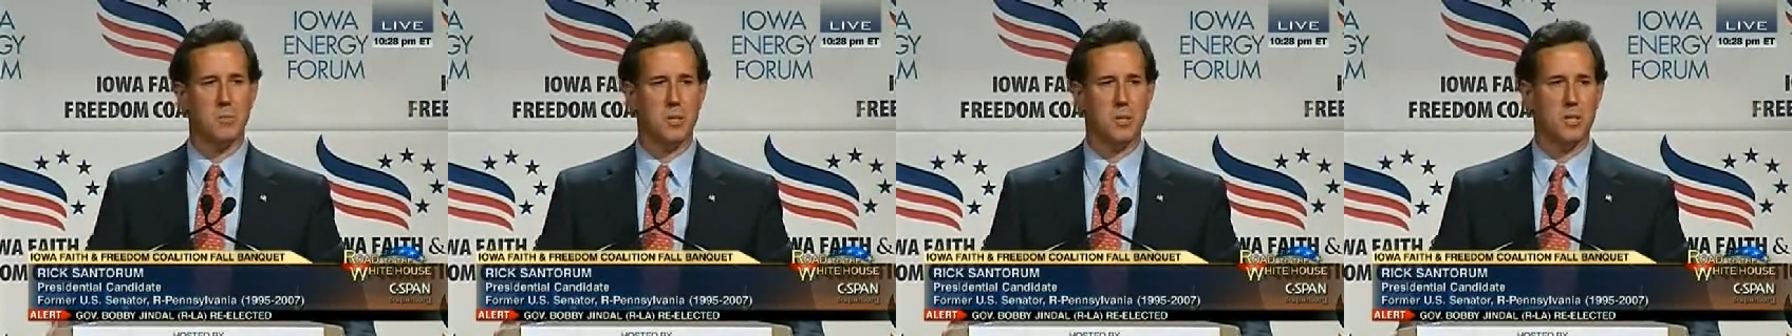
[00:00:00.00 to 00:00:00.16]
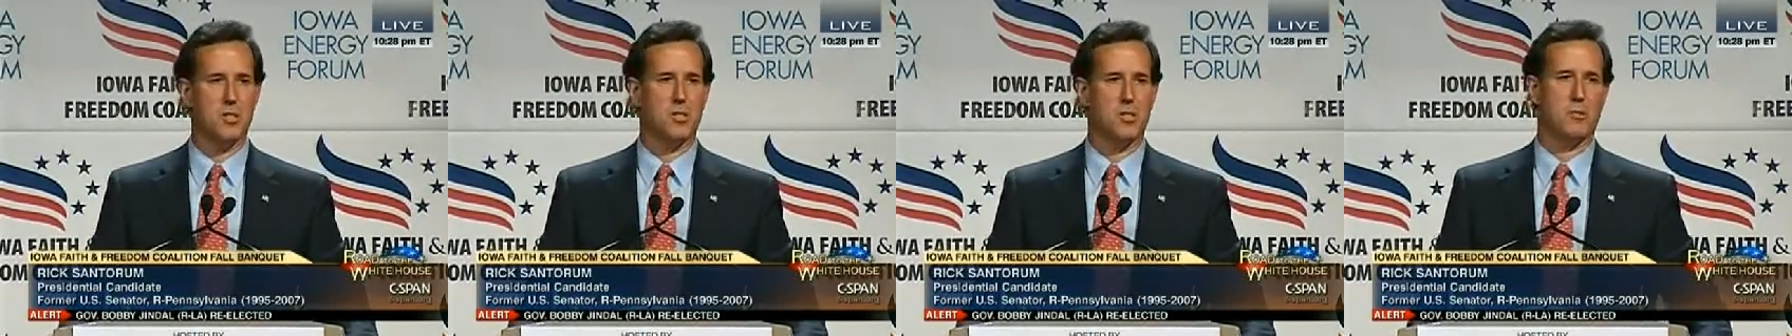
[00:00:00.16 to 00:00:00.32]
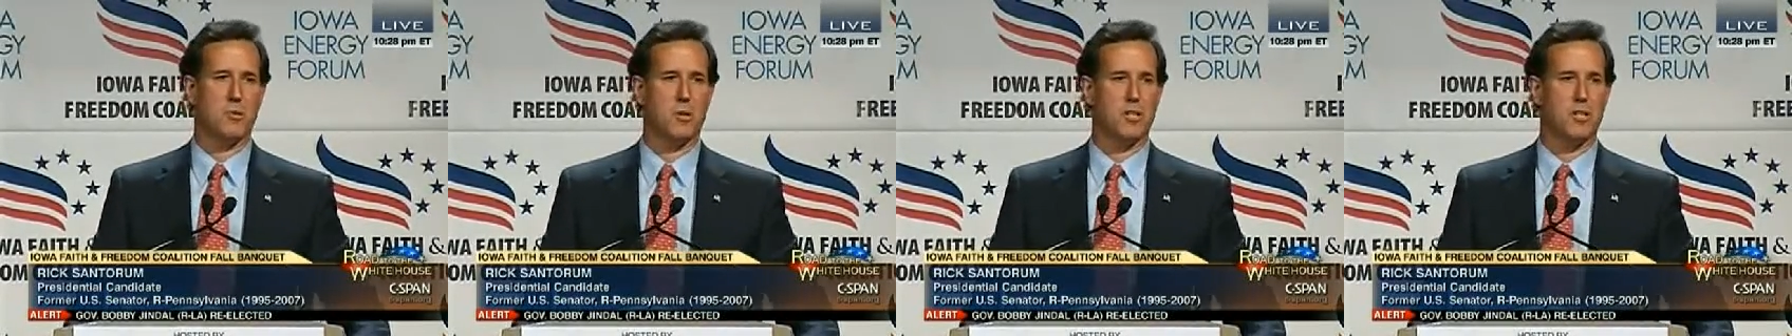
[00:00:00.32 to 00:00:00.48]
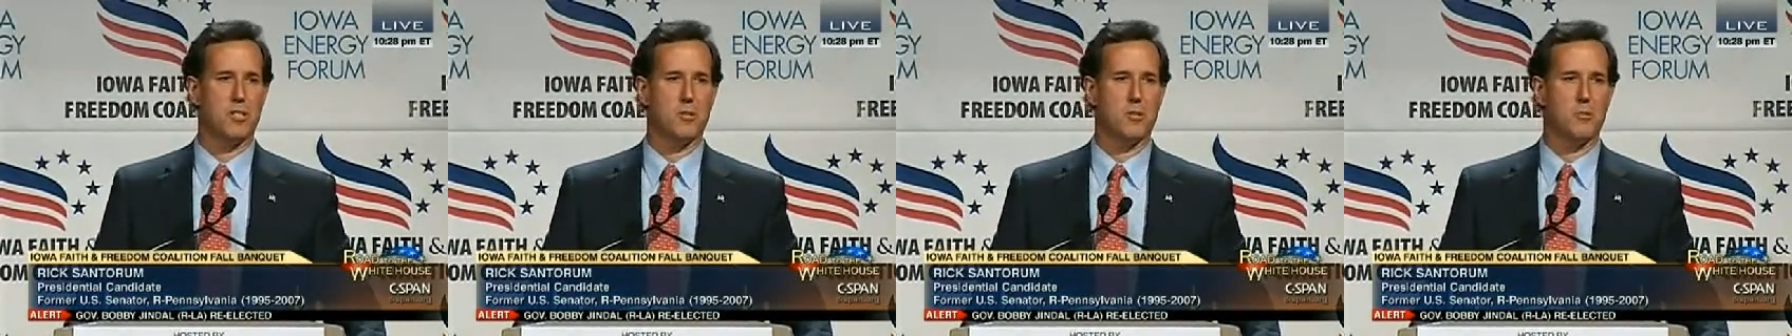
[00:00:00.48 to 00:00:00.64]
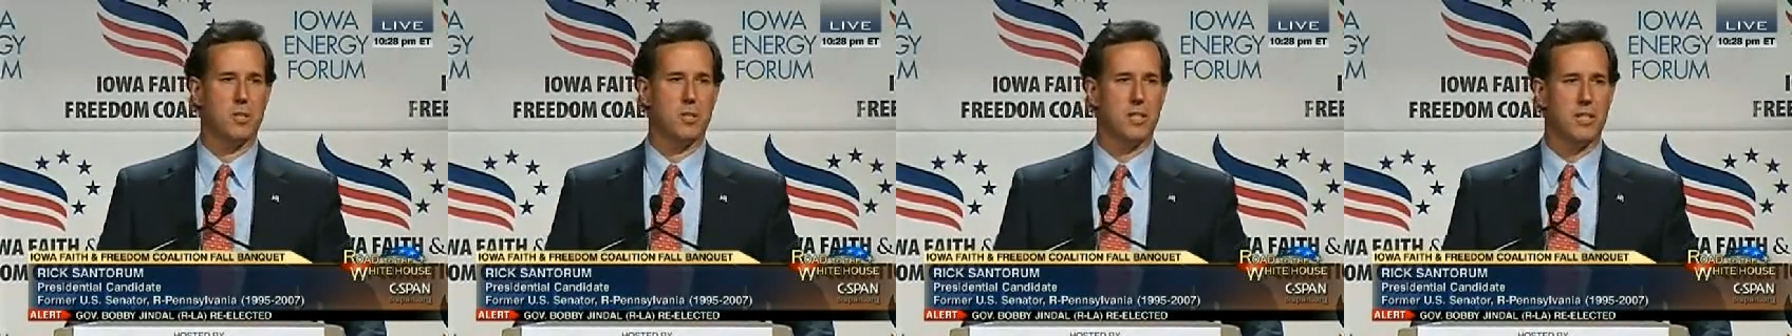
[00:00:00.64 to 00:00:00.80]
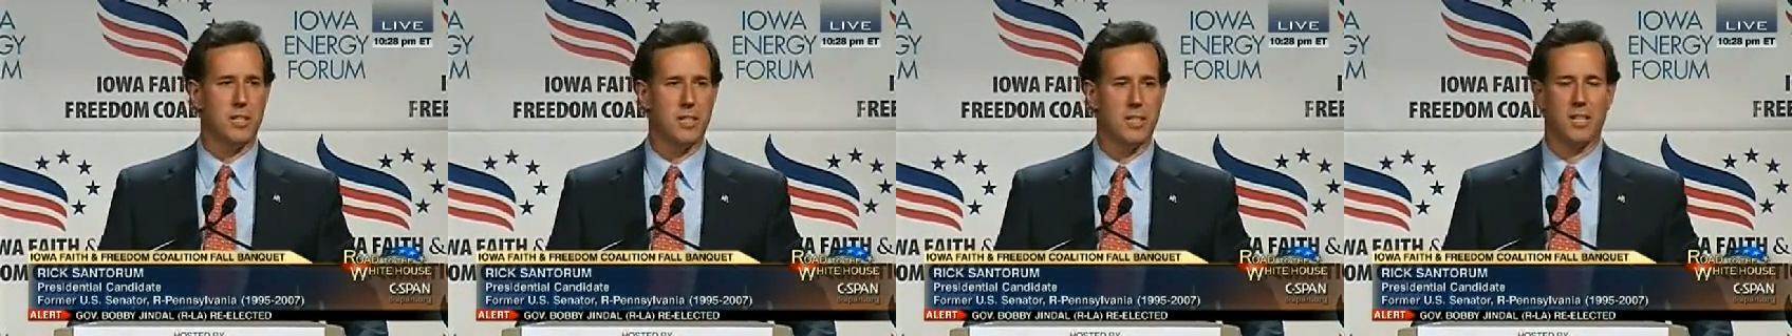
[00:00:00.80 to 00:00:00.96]
an
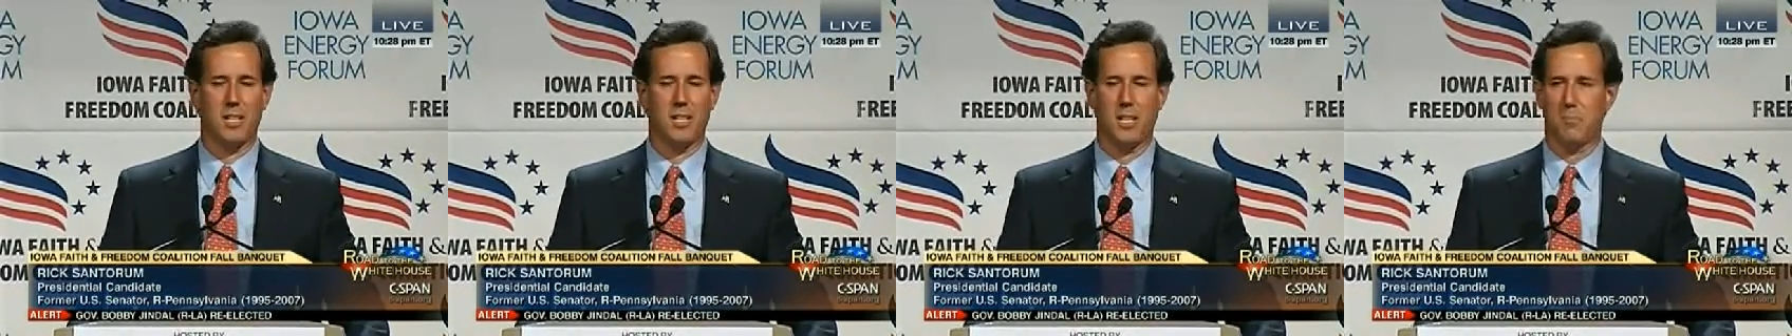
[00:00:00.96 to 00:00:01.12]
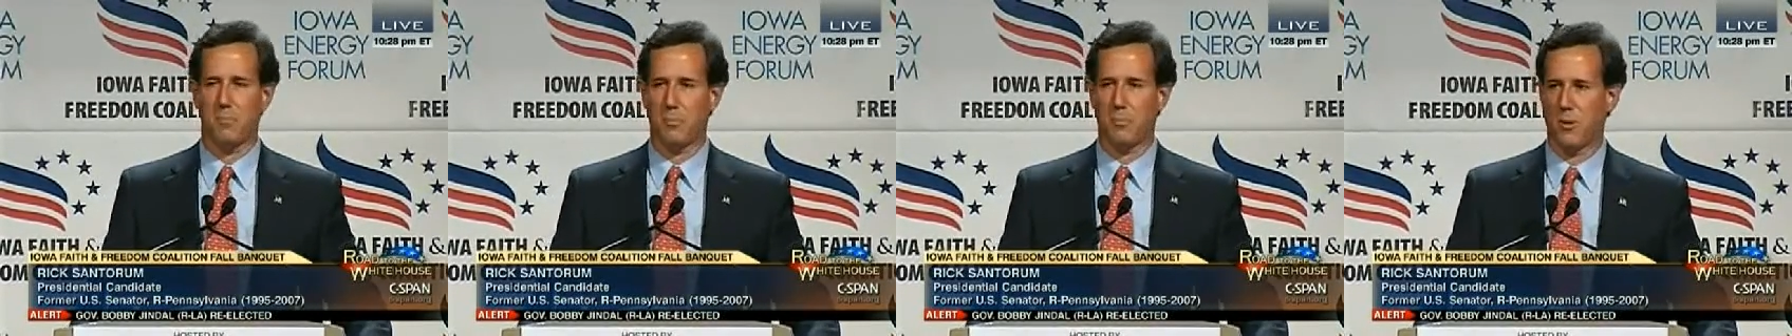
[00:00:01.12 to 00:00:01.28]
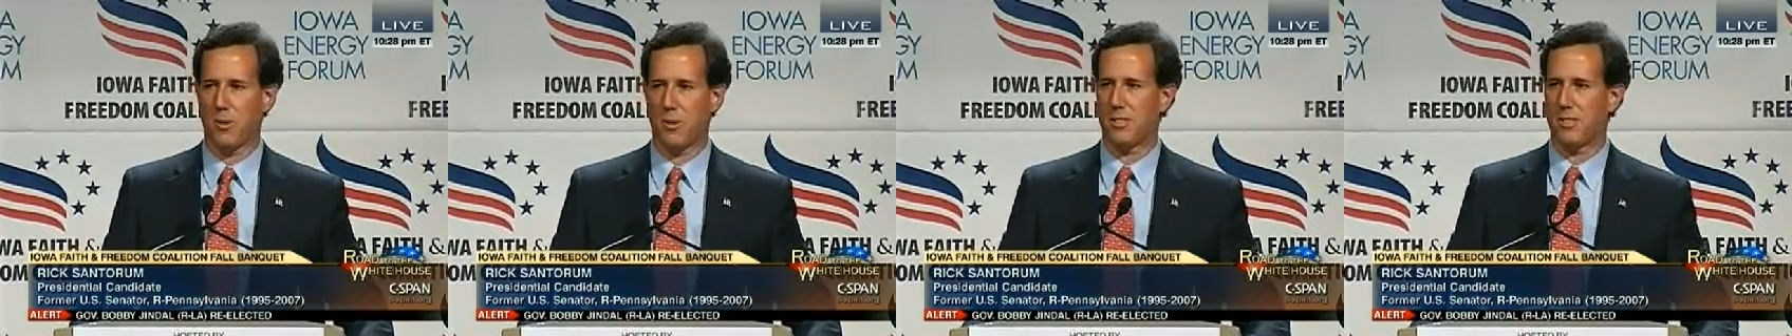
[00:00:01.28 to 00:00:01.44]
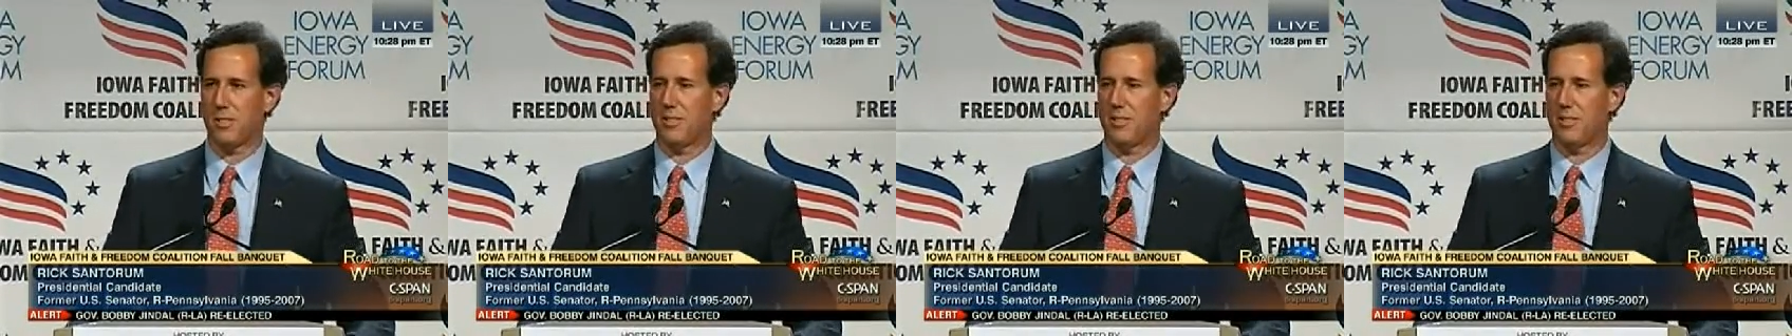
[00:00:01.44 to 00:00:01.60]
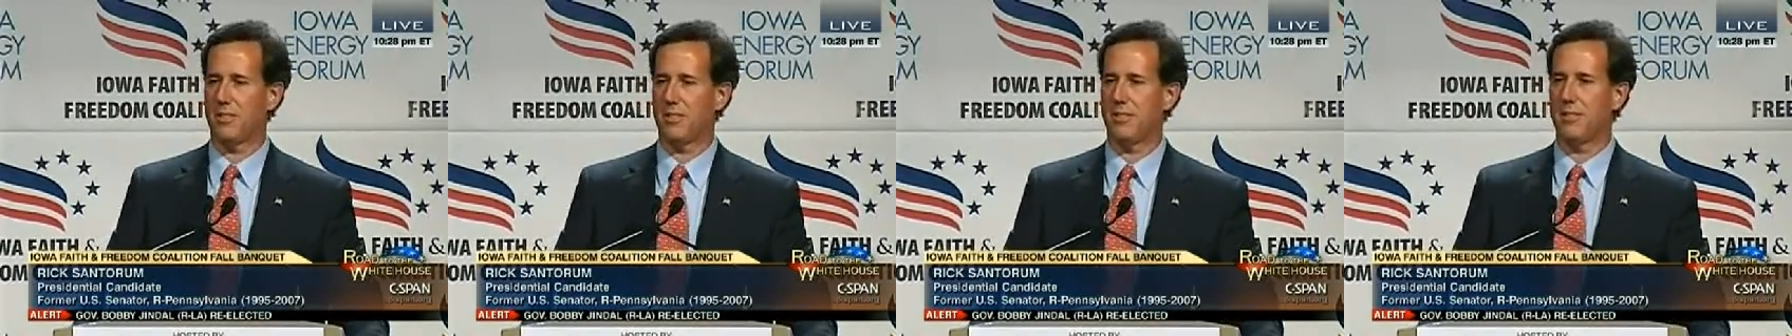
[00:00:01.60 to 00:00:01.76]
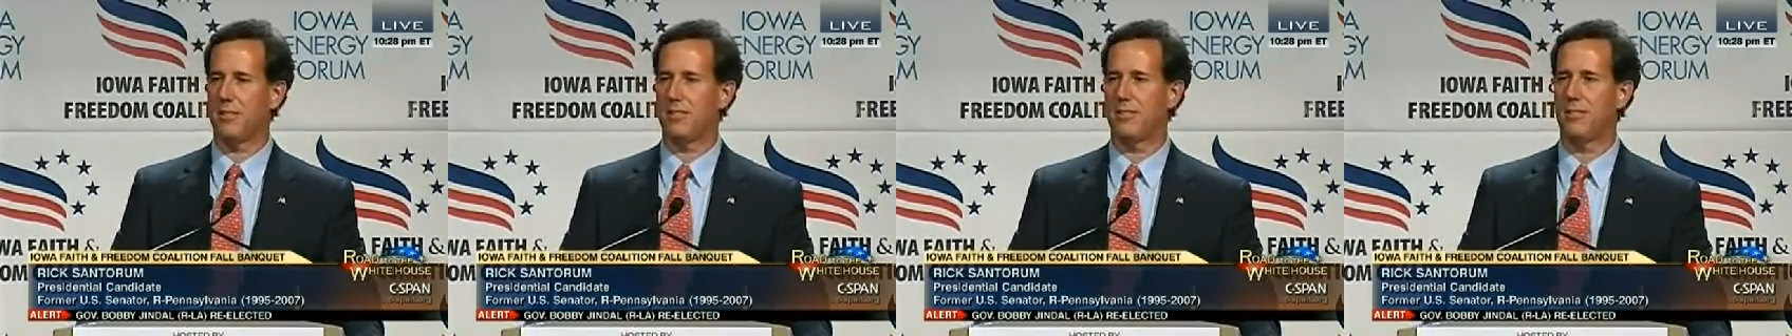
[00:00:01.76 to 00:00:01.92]
administration, we need a
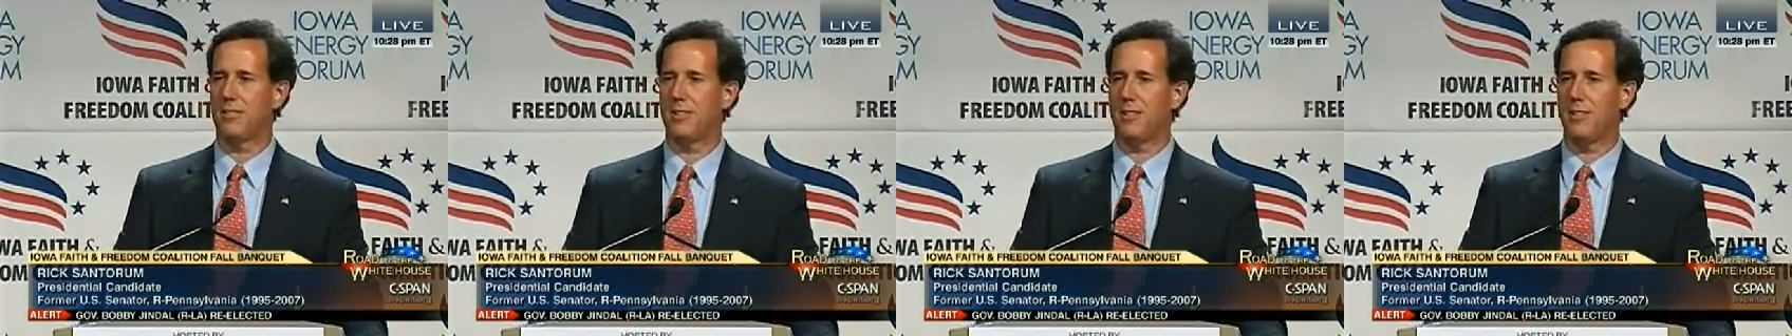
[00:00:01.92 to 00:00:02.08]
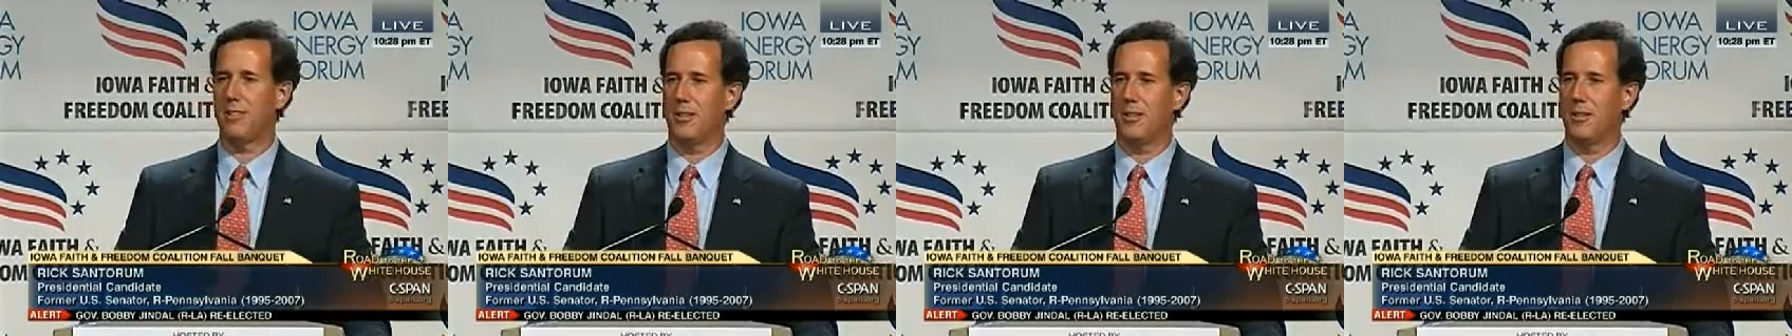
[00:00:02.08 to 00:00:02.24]
president